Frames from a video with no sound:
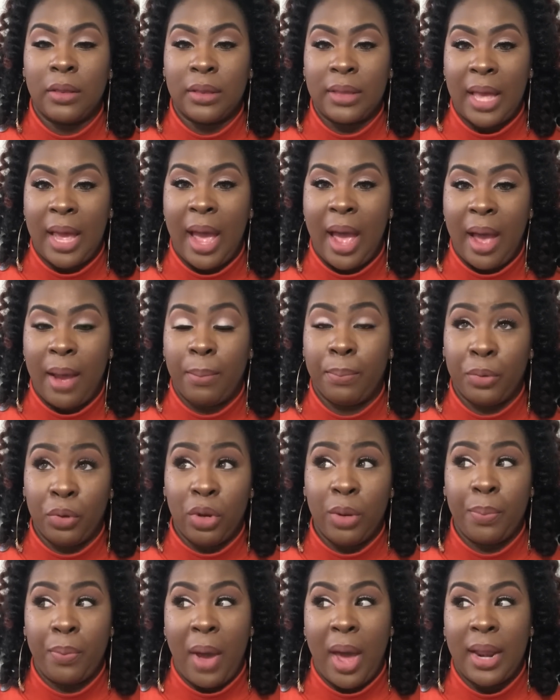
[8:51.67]
that
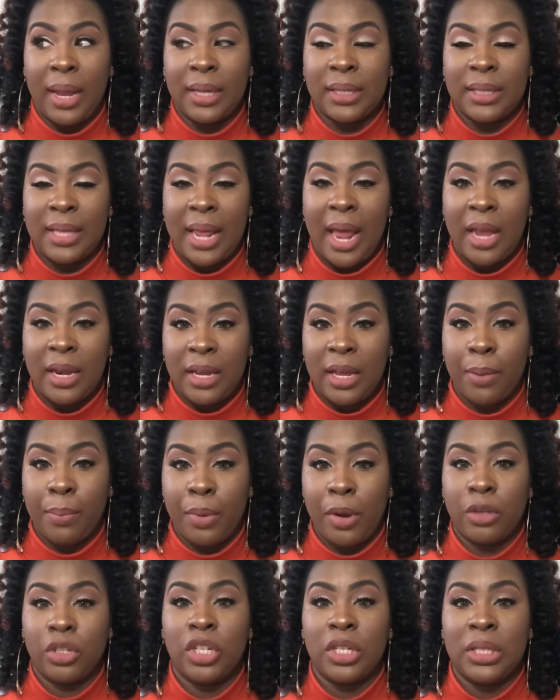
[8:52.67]
I did
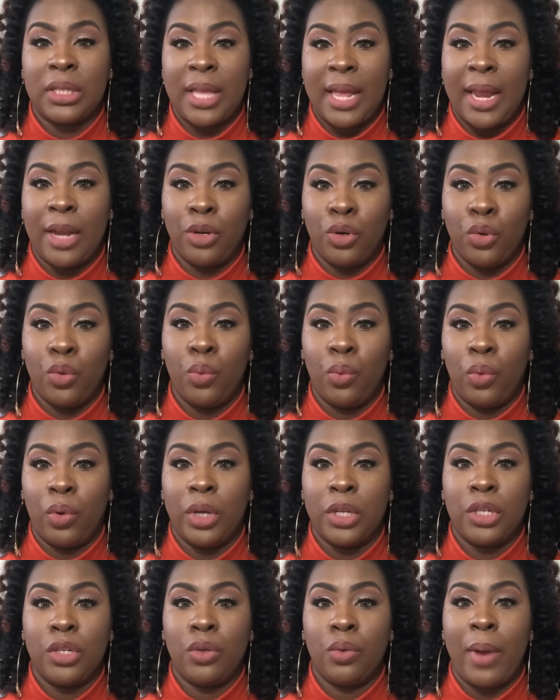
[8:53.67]
purchase that I do
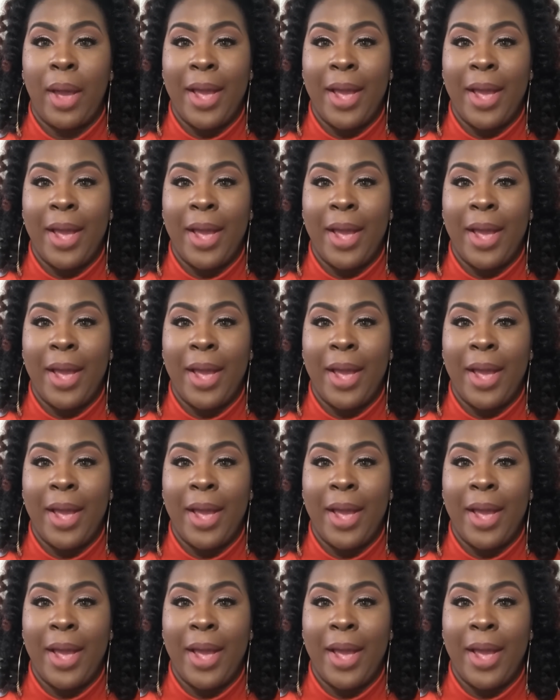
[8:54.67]
want to